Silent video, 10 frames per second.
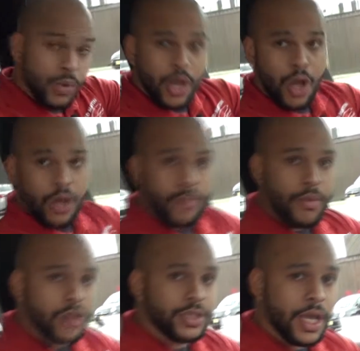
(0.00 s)
we call our
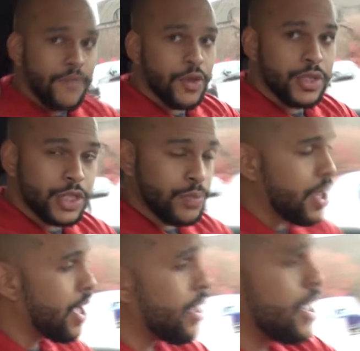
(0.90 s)
multi-view
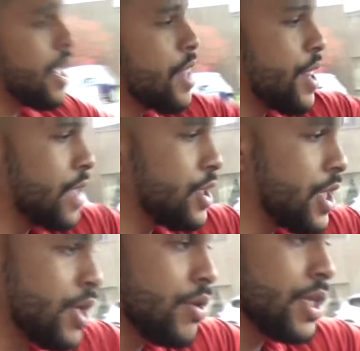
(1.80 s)
display that's
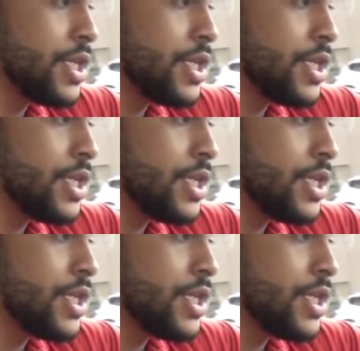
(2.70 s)
here in the